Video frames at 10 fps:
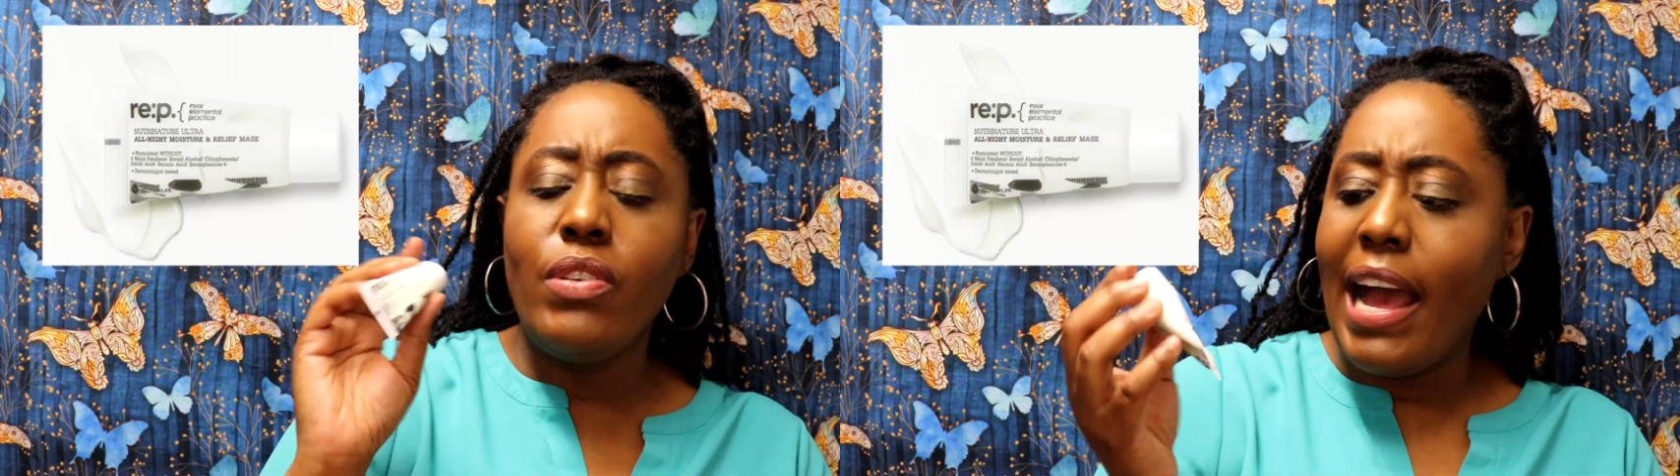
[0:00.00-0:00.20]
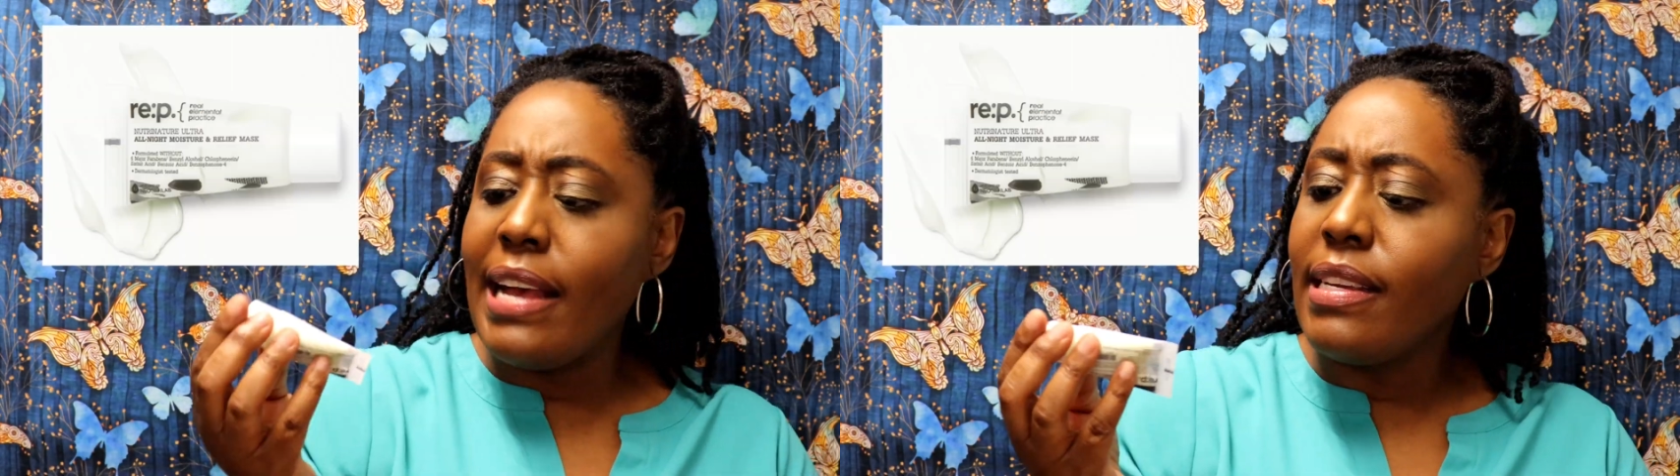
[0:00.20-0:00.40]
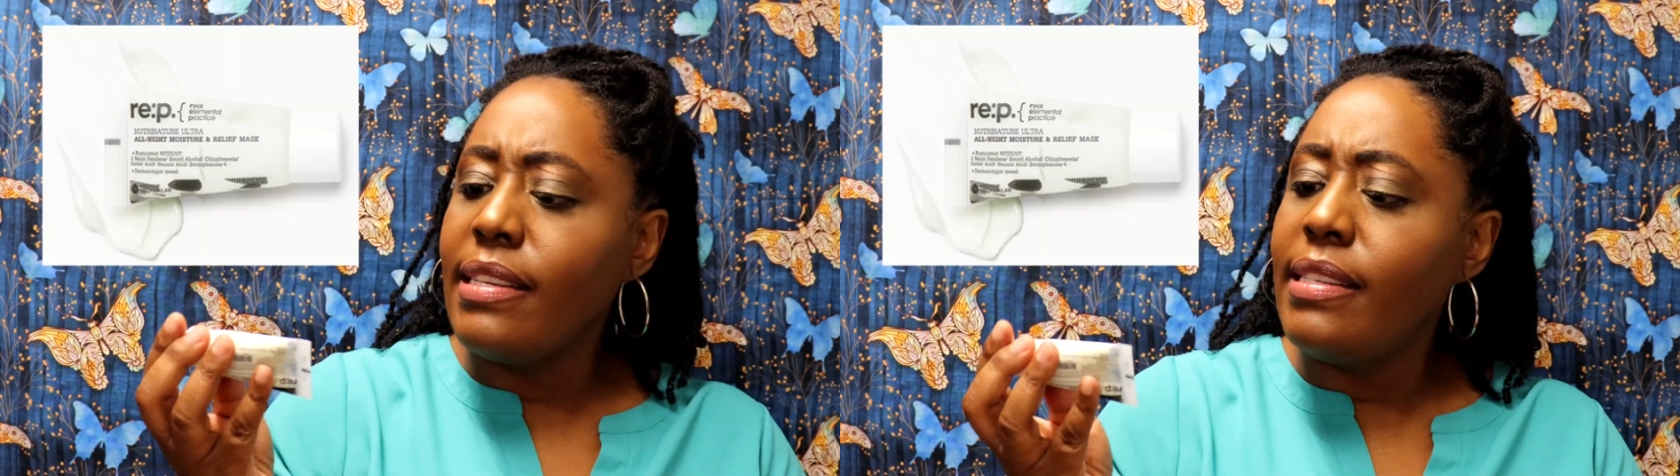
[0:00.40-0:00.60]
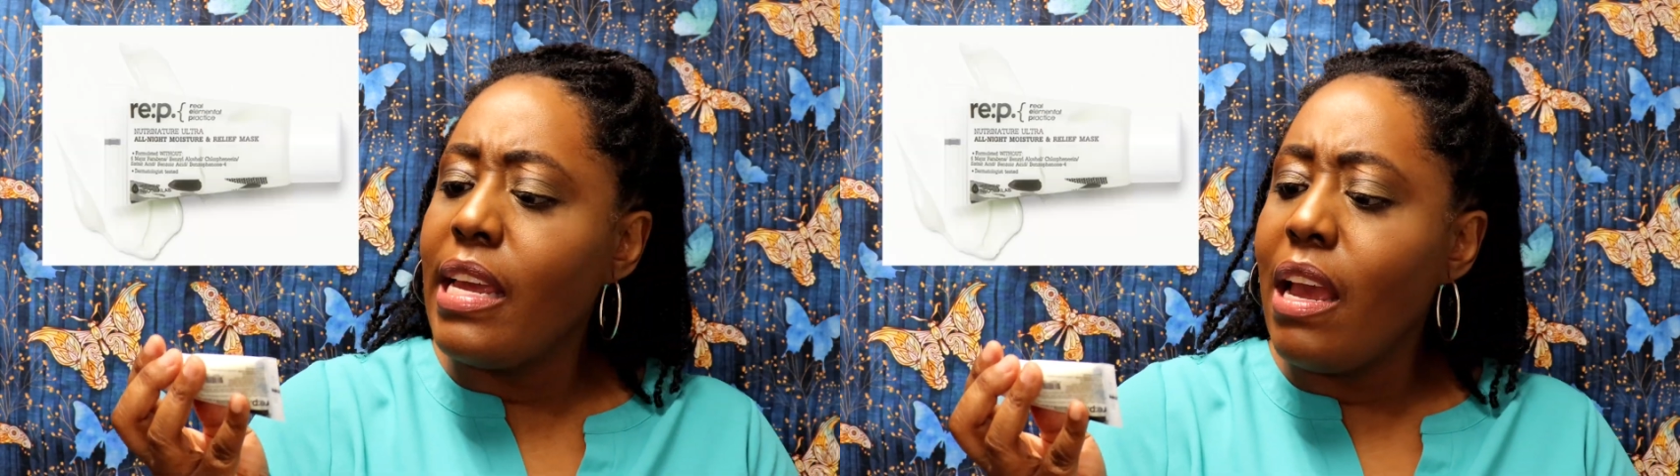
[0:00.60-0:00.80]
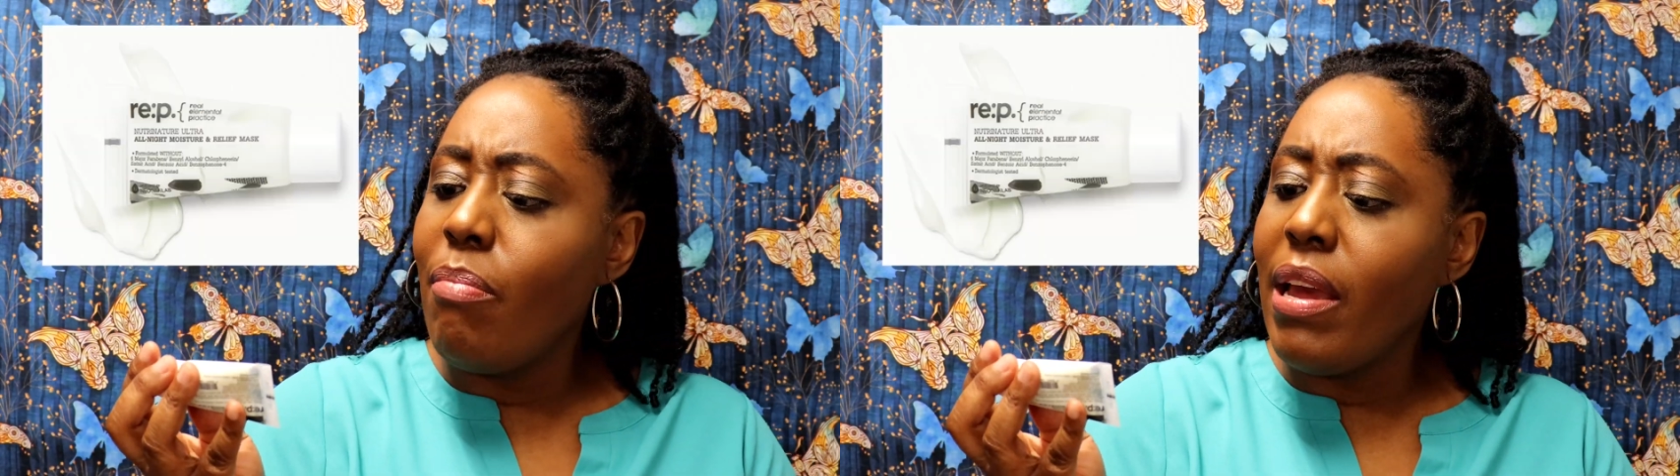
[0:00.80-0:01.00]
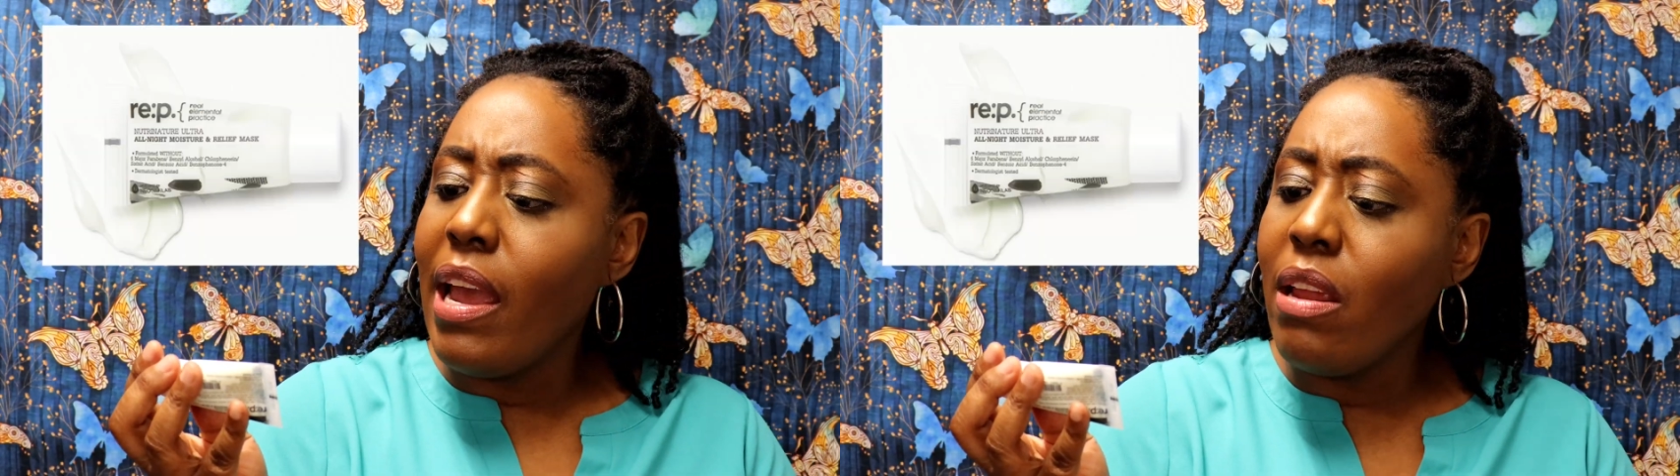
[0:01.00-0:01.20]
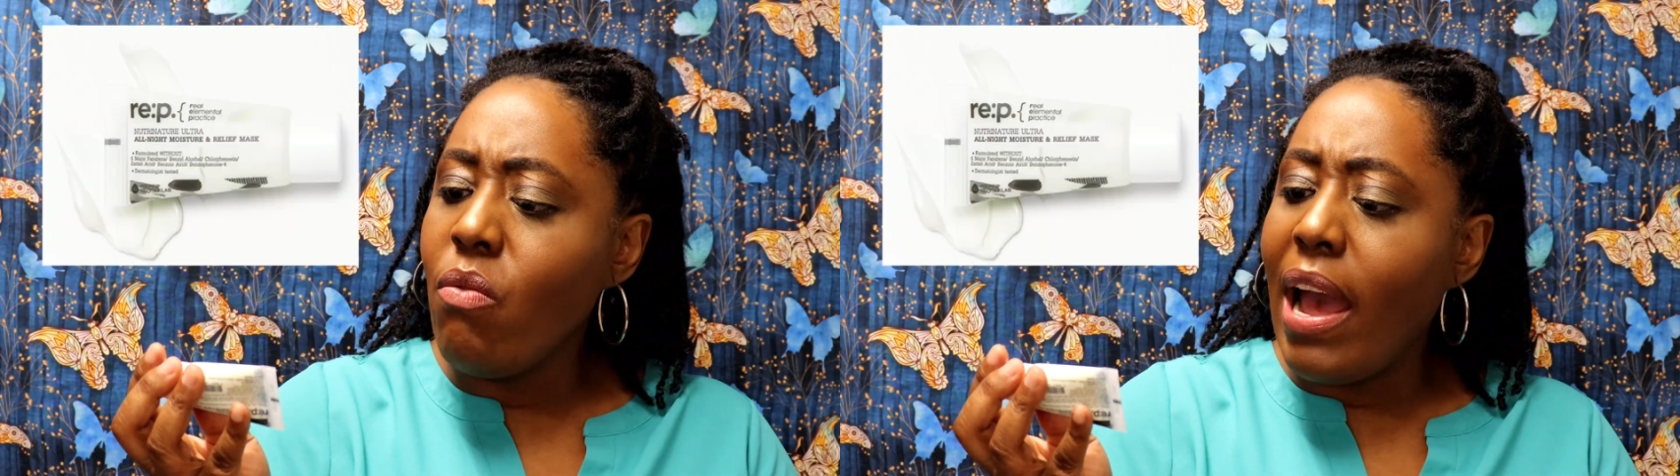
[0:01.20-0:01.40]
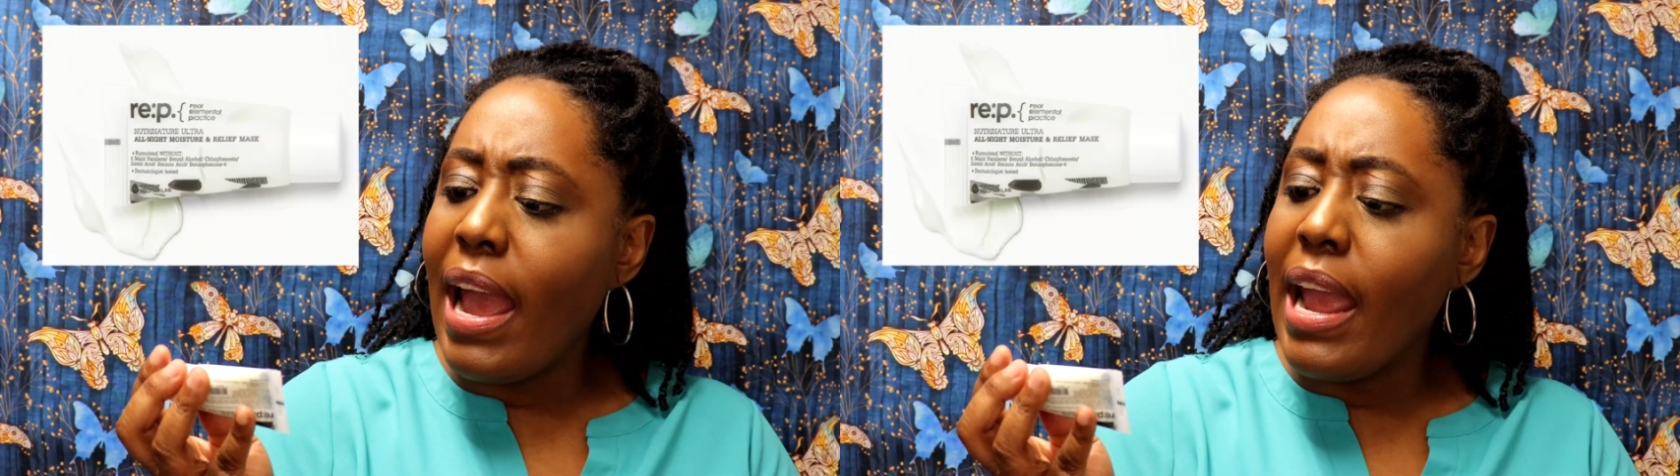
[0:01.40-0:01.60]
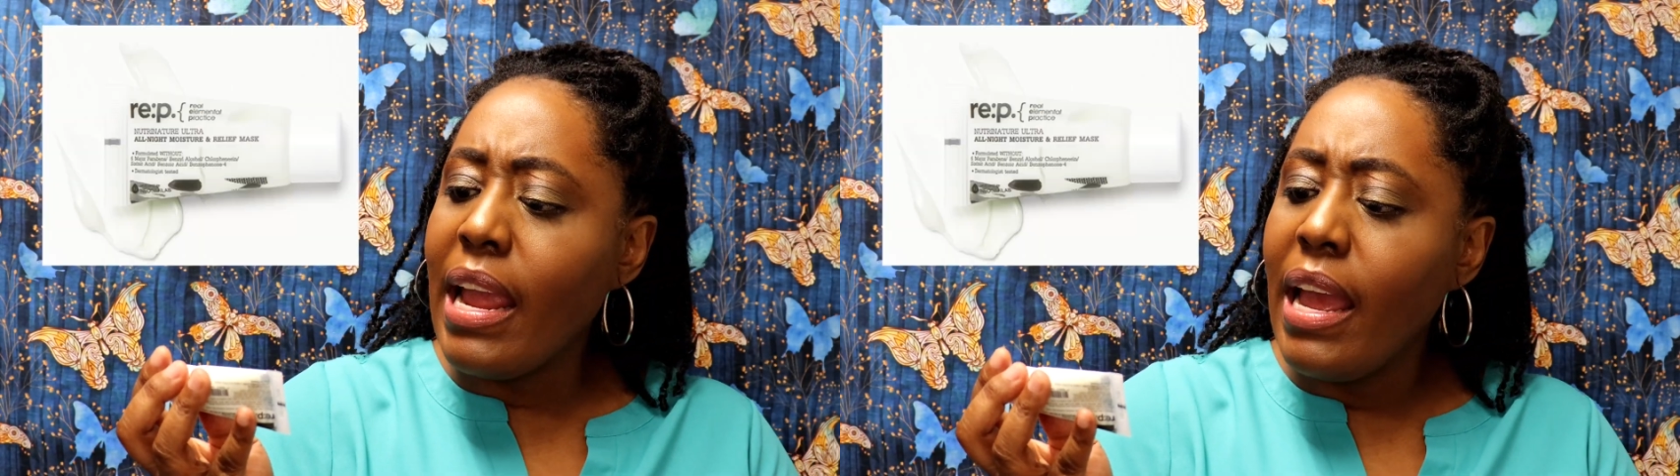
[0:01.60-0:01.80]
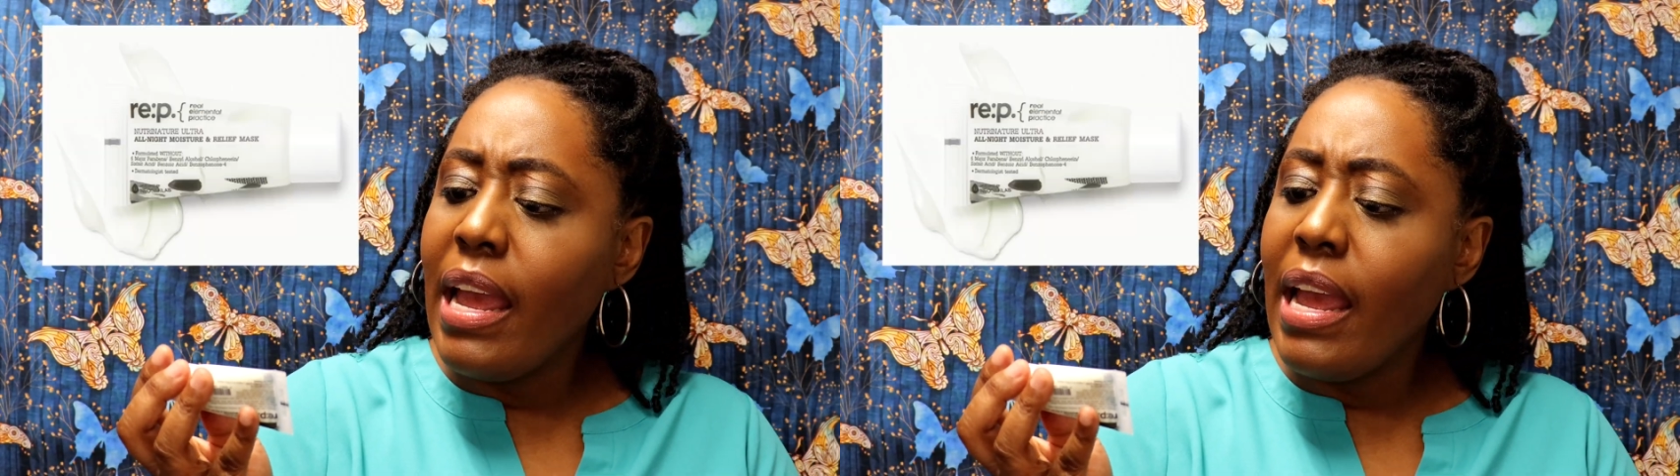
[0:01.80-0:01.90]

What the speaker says: guys can see it. But anyway,